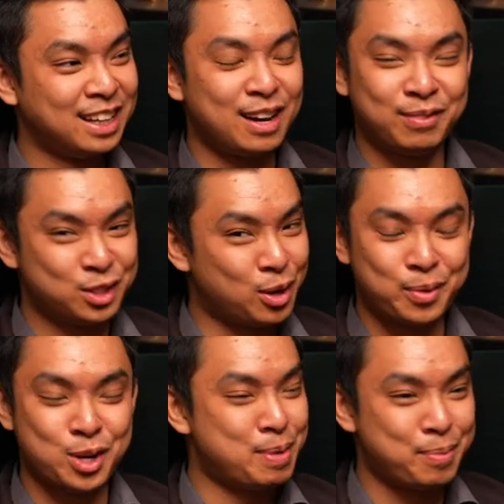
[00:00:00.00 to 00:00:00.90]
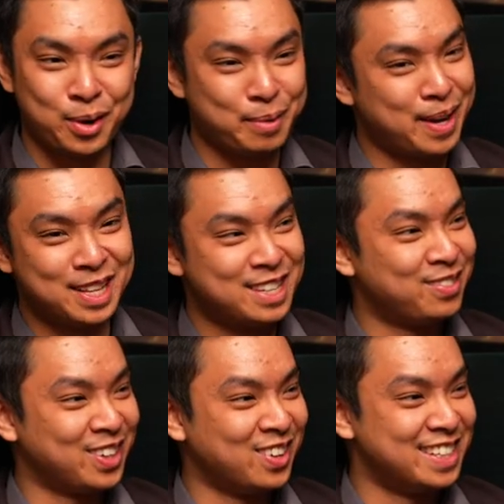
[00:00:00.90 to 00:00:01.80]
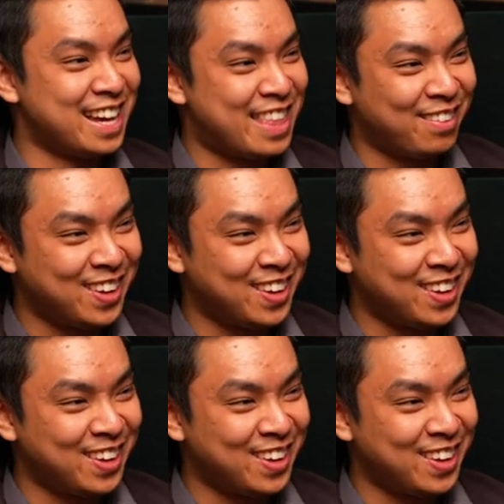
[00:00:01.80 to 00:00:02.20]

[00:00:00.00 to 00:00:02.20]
Cool. Love a Domino's pepperoni pizza if we're going down that